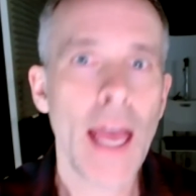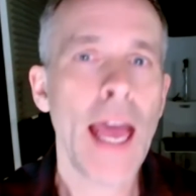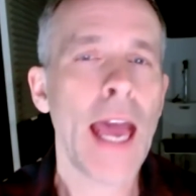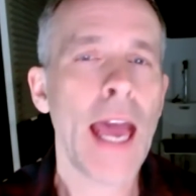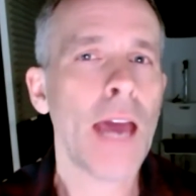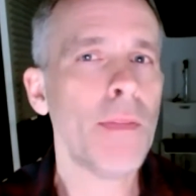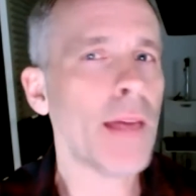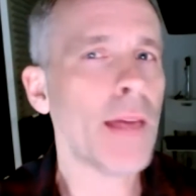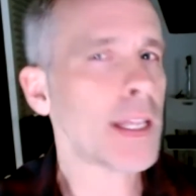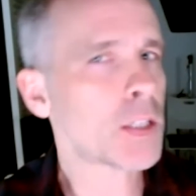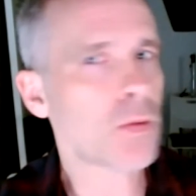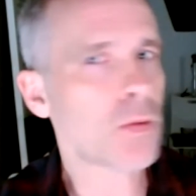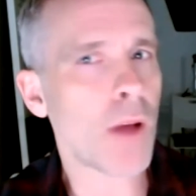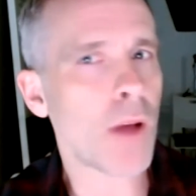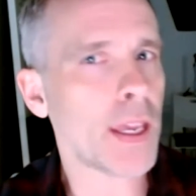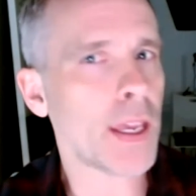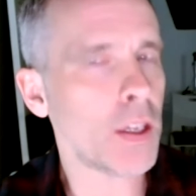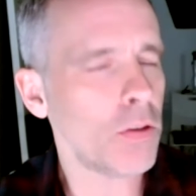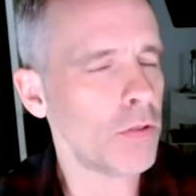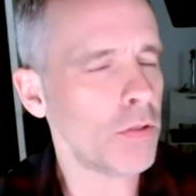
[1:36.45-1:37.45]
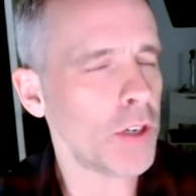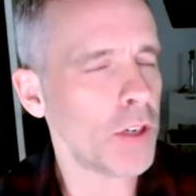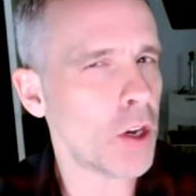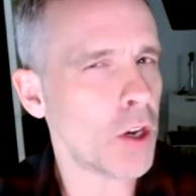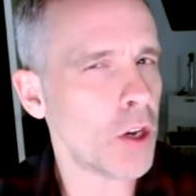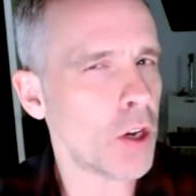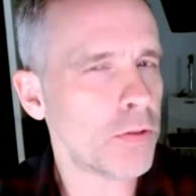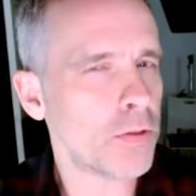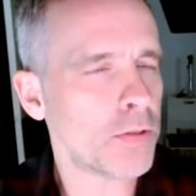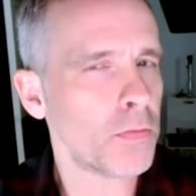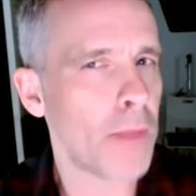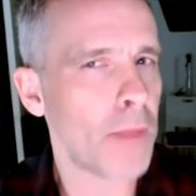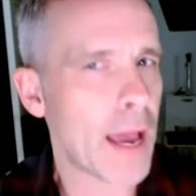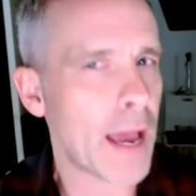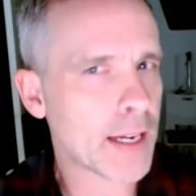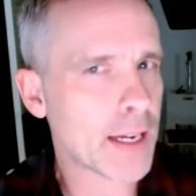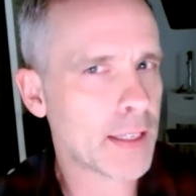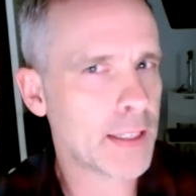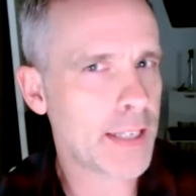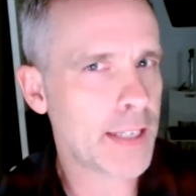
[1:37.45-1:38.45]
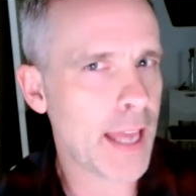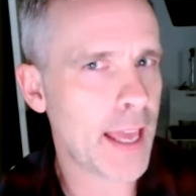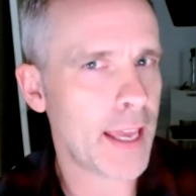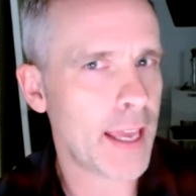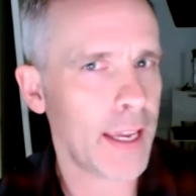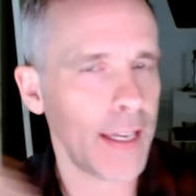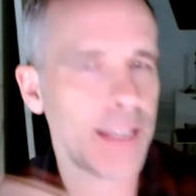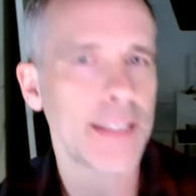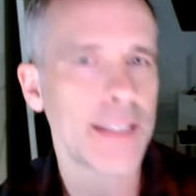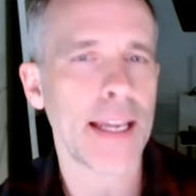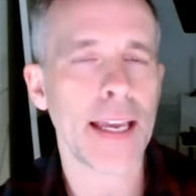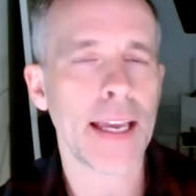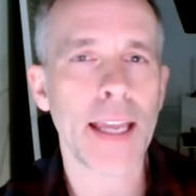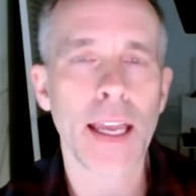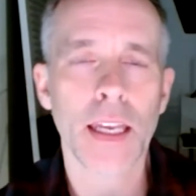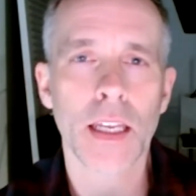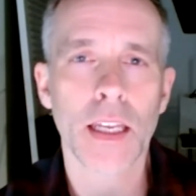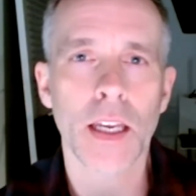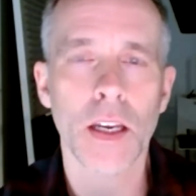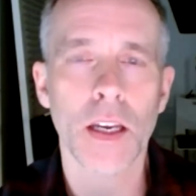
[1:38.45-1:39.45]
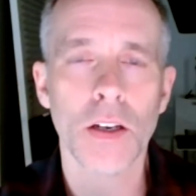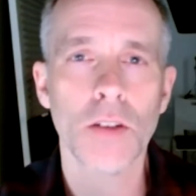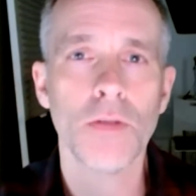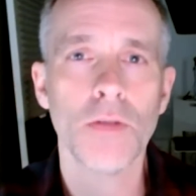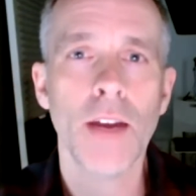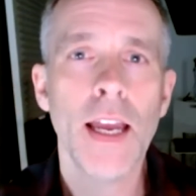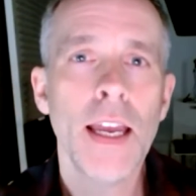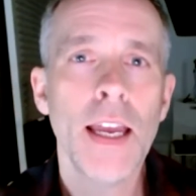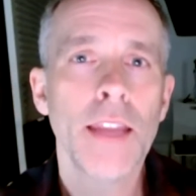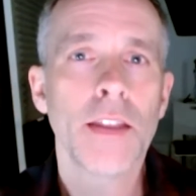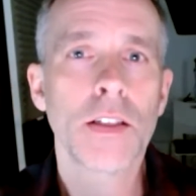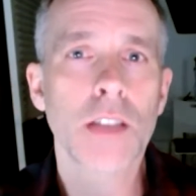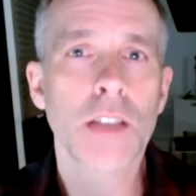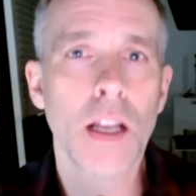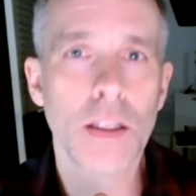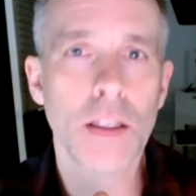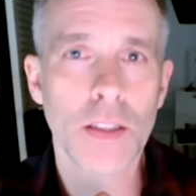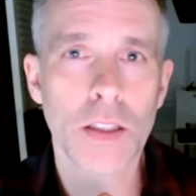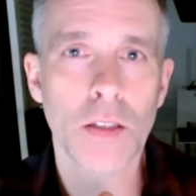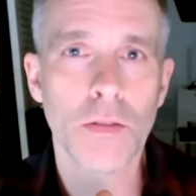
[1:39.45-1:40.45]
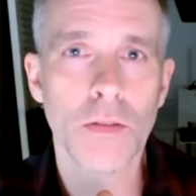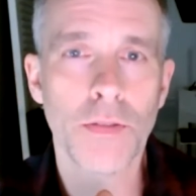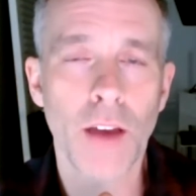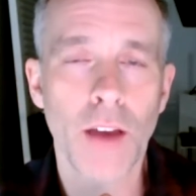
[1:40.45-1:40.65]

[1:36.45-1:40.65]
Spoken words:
And that's why, you know, from back in the day, a decade ago, there's lots of